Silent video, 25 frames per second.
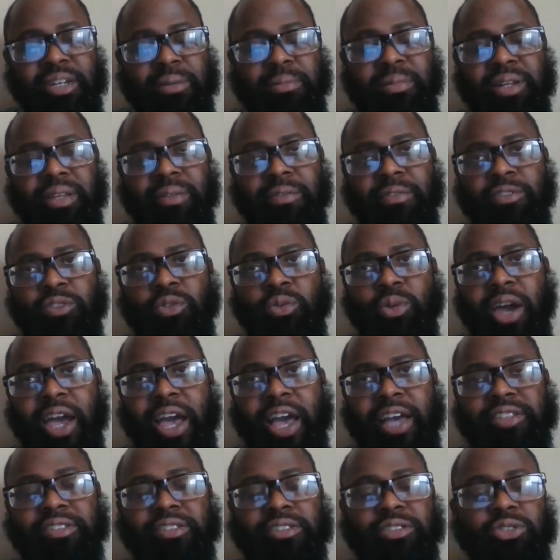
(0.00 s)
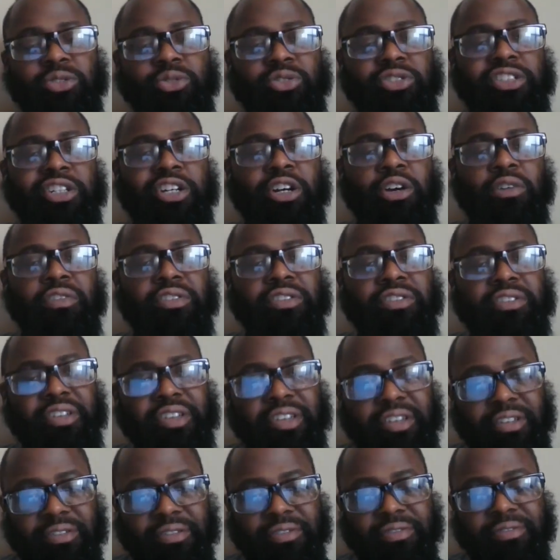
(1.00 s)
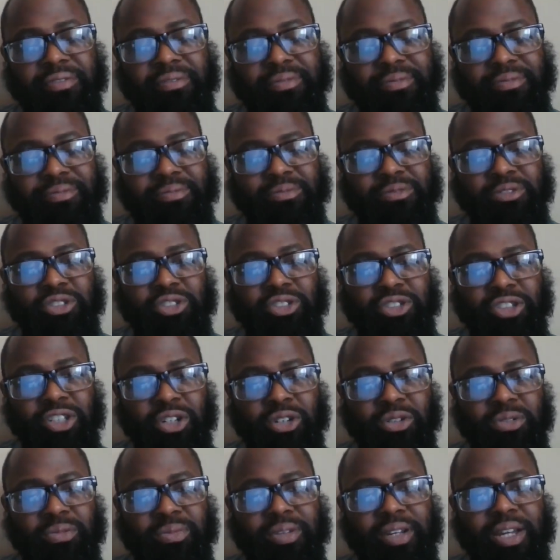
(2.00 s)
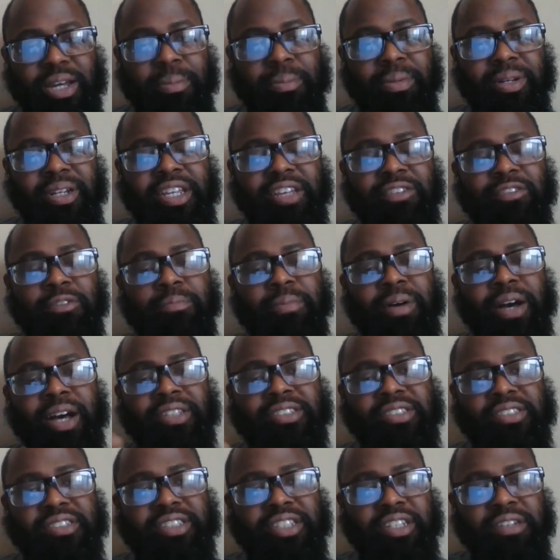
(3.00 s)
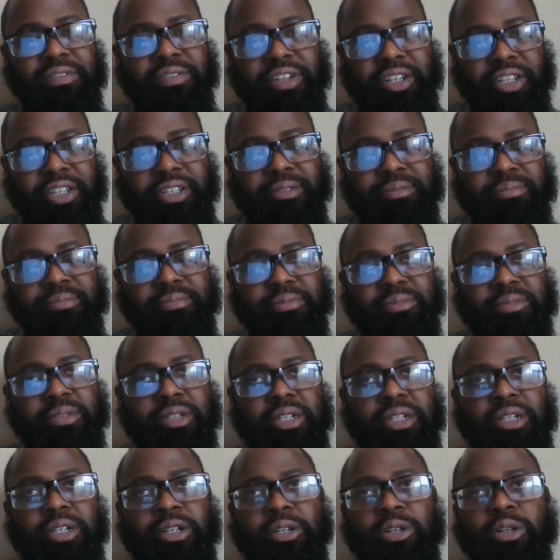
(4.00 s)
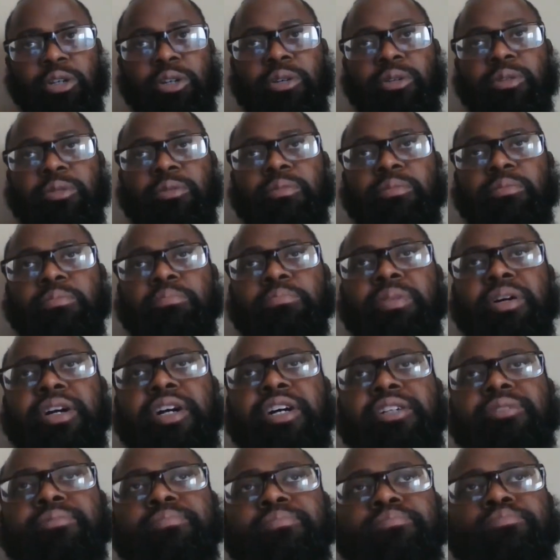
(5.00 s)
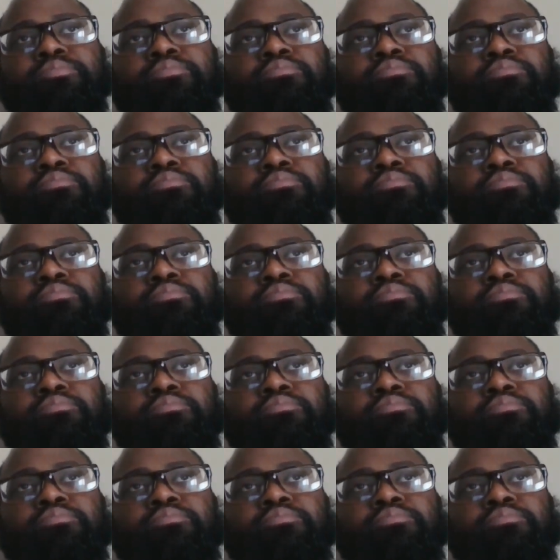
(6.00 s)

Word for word: I believe if you ask and you shall receive. You know, I believe in positivity. But